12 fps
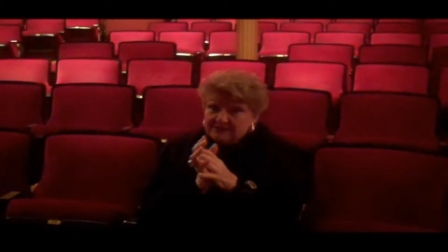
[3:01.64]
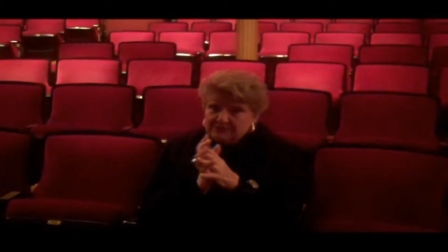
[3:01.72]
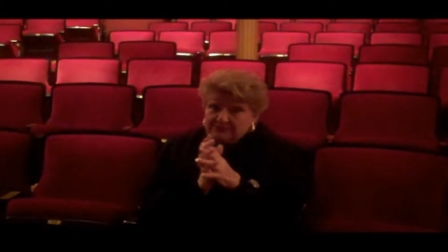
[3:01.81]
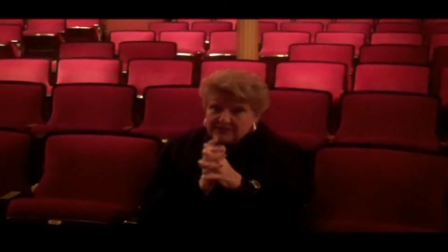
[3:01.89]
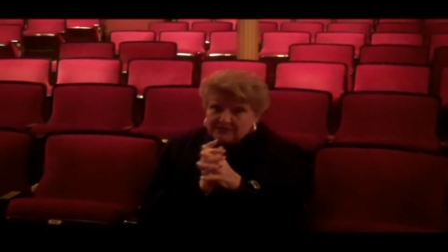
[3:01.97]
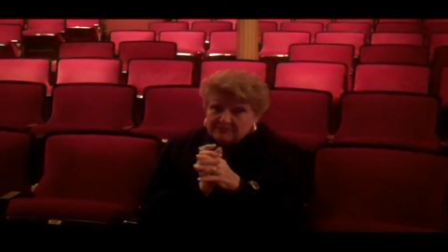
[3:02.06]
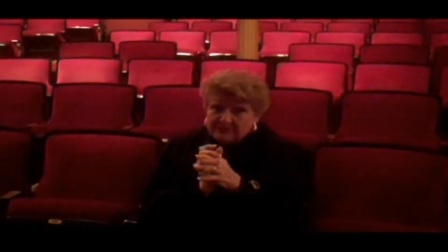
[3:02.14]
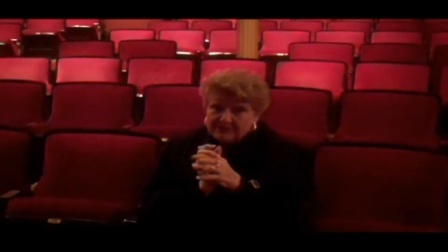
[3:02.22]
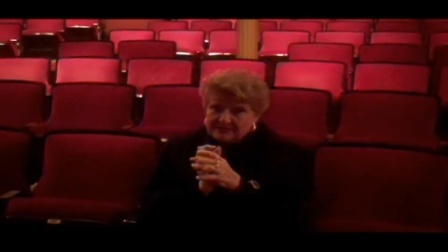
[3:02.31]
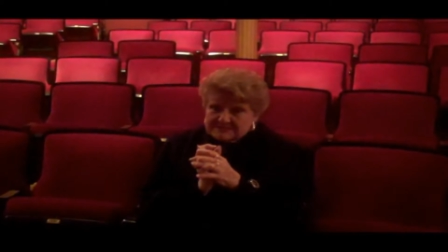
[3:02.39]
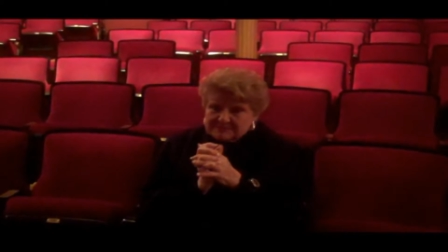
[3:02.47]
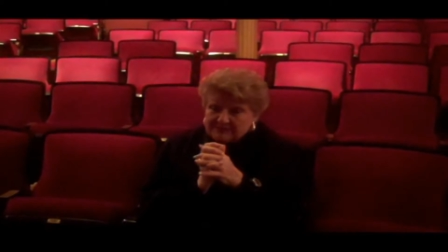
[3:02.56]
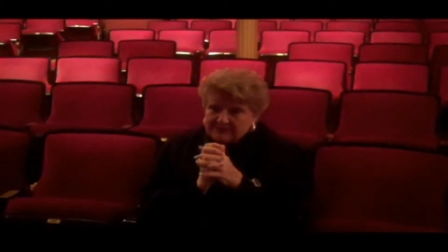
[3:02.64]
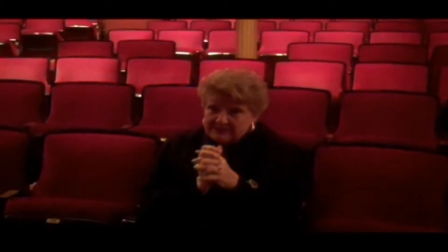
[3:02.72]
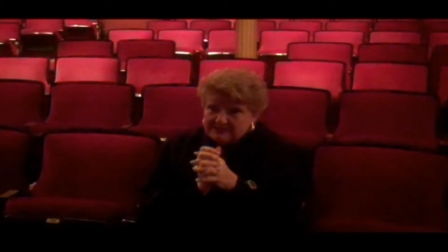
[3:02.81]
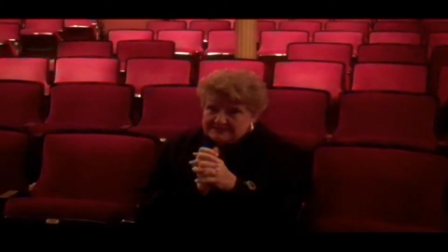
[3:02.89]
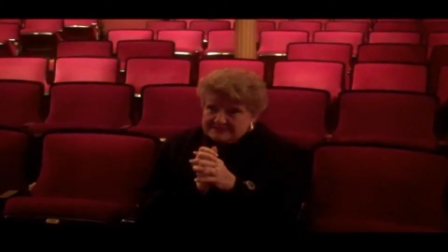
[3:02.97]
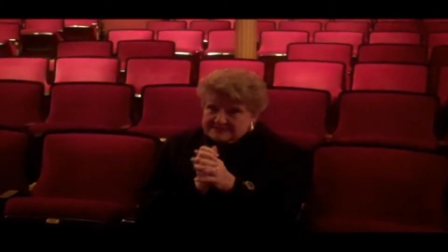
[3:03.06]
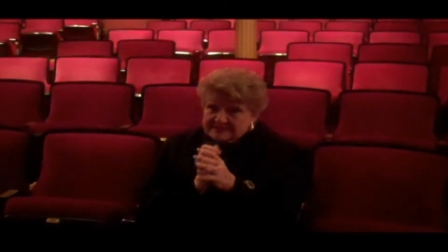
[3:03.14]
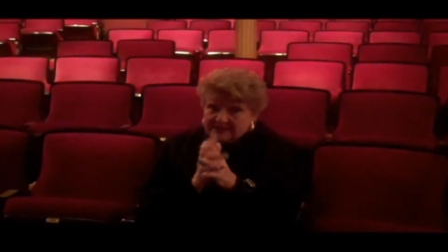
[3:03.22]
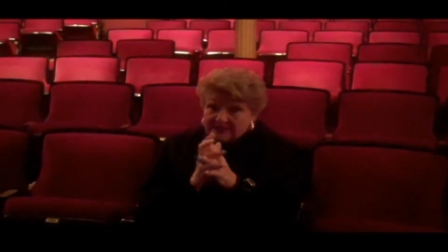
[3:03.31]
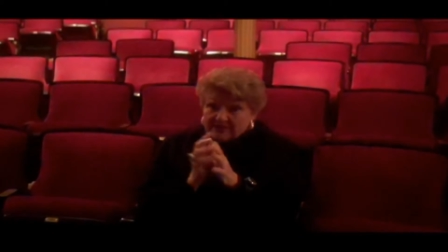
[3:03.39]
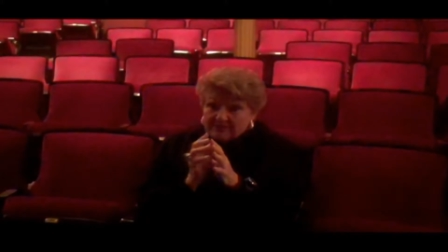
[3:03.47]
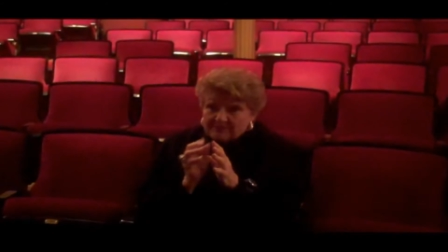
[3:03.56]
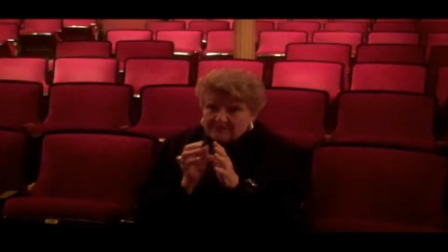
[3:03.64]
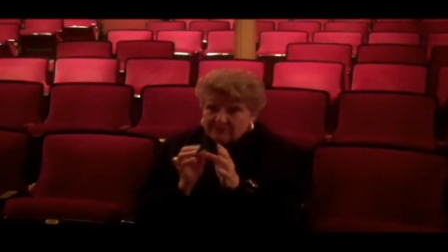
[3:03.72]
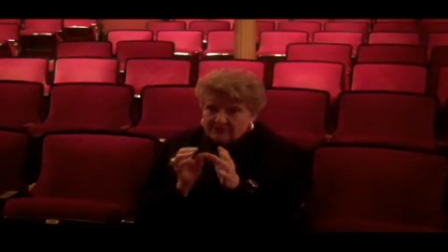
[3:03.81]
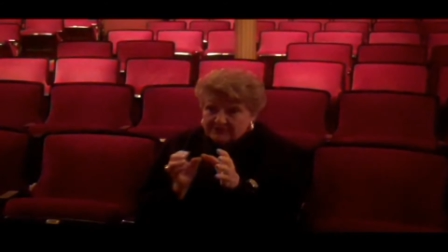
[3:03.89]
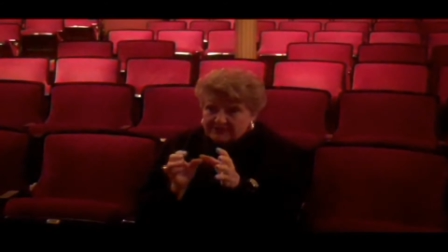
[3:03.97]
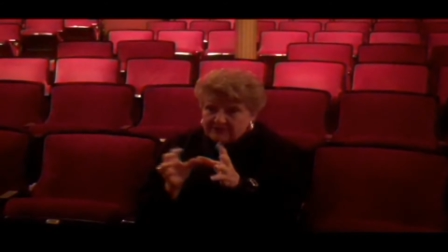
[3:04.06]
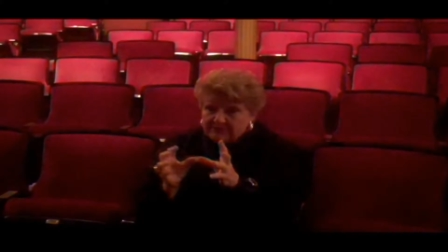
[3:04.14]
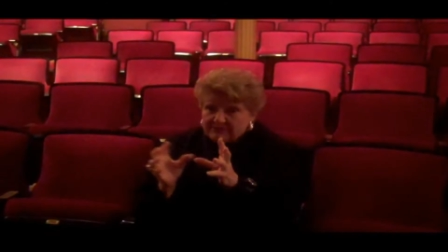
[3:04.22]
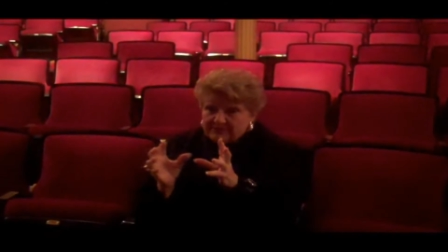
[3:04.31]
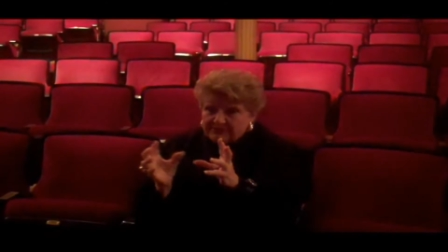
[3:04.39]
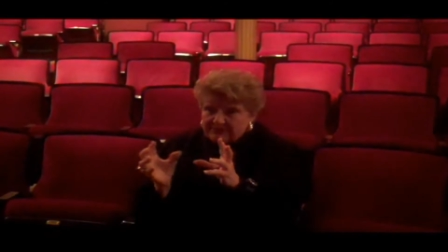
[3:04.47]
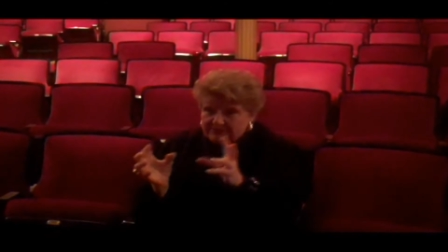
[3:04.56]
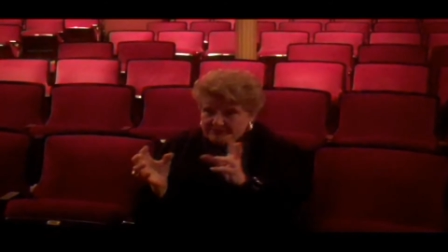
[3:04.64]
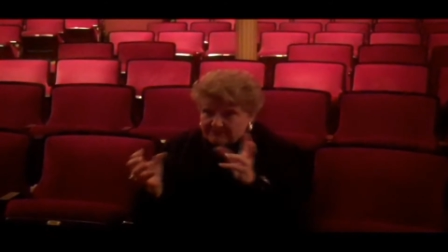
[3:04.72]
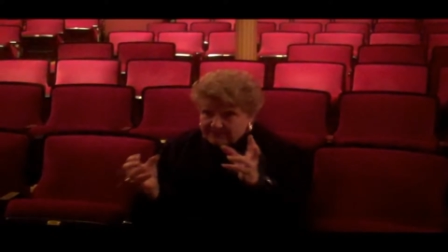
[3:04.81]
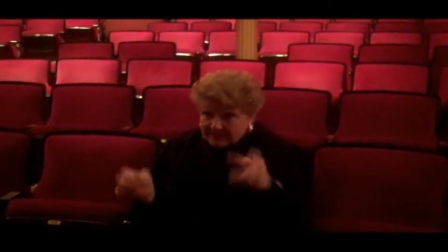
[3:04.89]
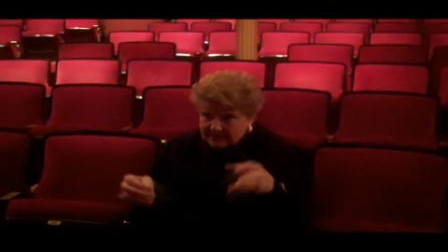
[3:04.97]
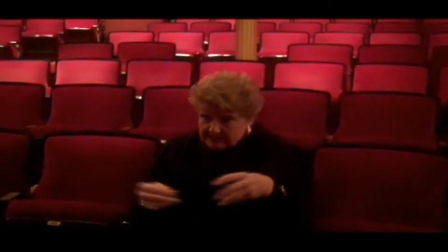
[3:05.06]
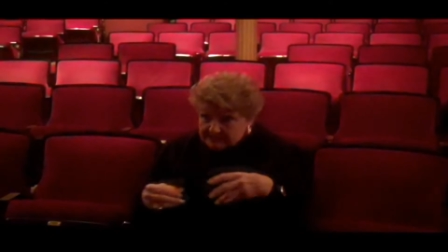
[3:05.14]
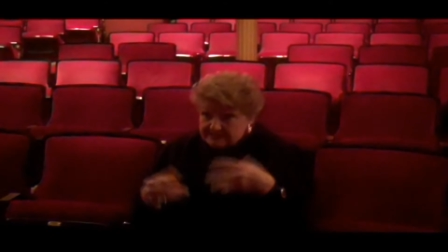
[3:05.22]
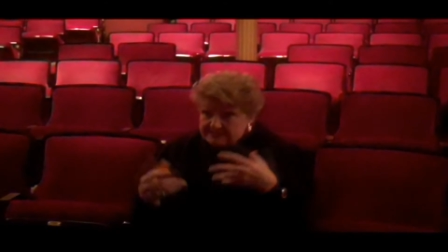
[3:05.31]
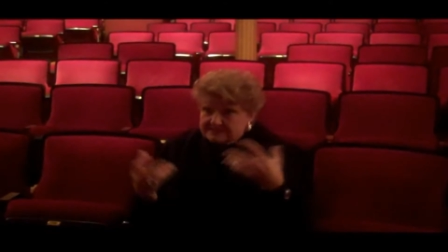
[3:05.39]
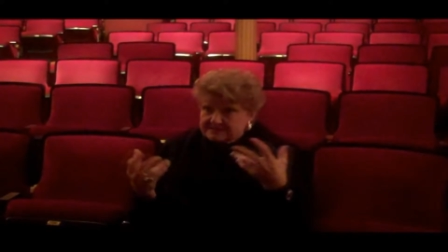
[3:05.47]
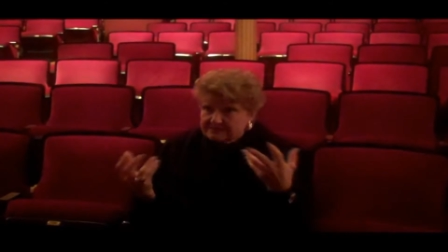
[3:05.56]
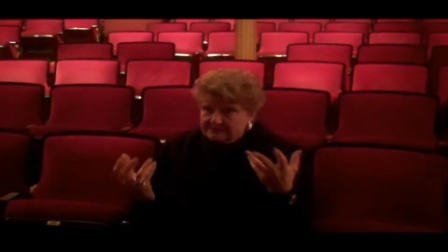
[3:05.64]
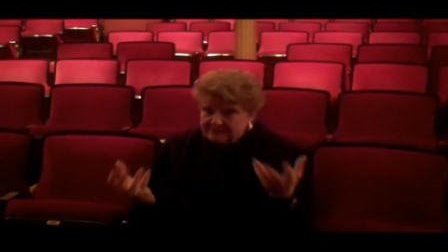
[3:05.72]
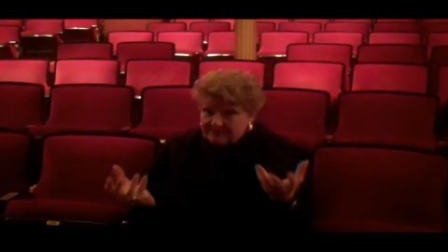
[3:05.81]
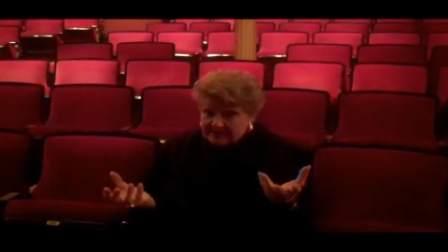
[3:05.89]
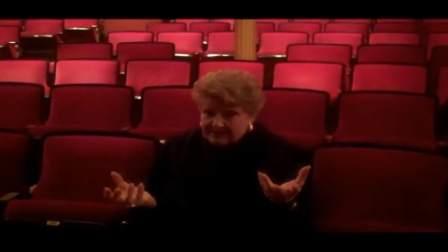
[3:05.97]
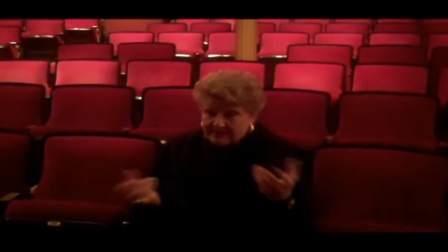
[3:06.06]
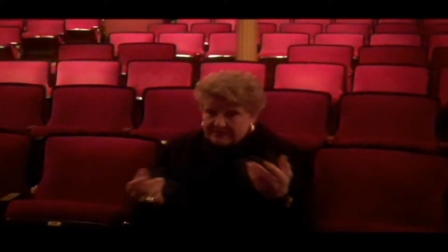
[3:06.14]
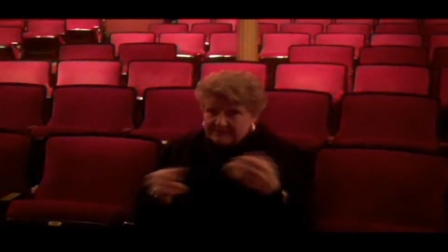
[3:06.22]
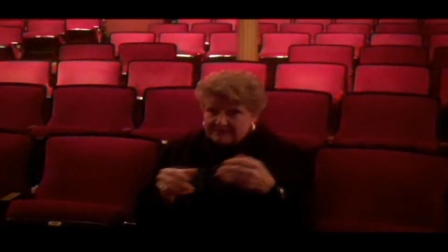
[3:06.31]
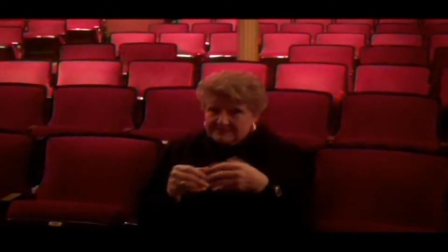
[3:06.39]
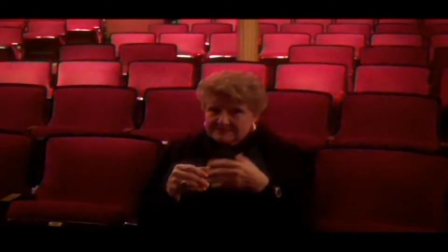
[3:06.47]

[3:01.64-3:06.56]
incredible experience working with violins and that kind of thing.